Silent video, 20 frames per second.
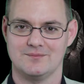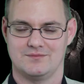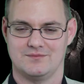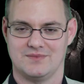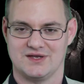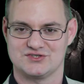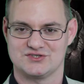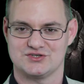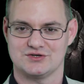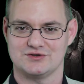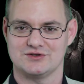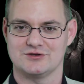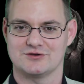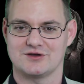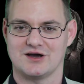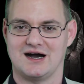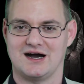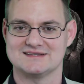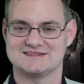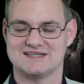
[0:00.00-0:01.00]
make sure you
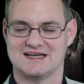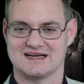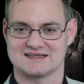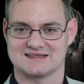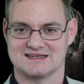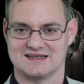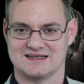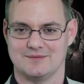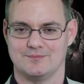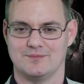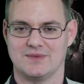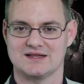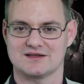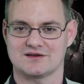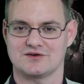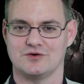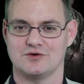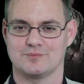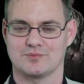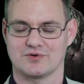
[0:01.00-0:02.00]
contact and get
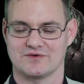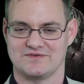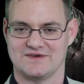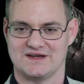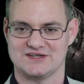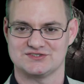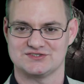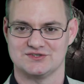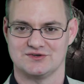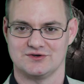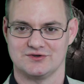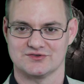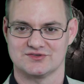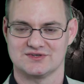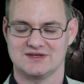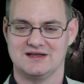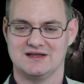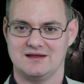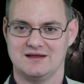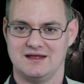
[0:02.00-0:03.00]
medical
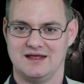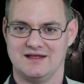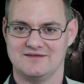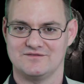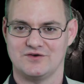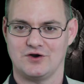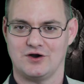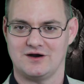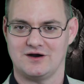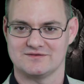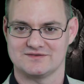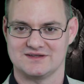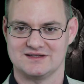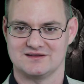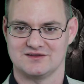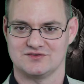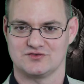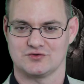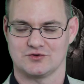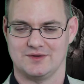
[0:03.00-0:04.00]
professionals involved in
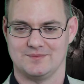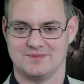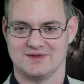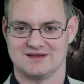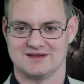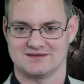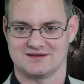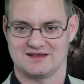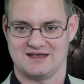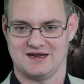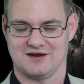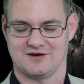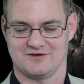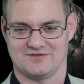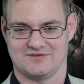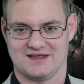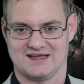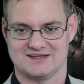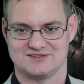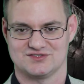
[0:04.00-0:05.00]
the treatment and care
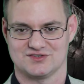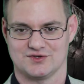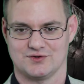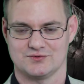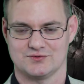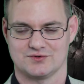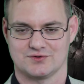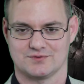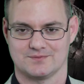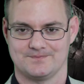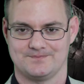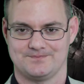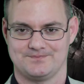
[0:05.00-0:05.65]
of that soldier.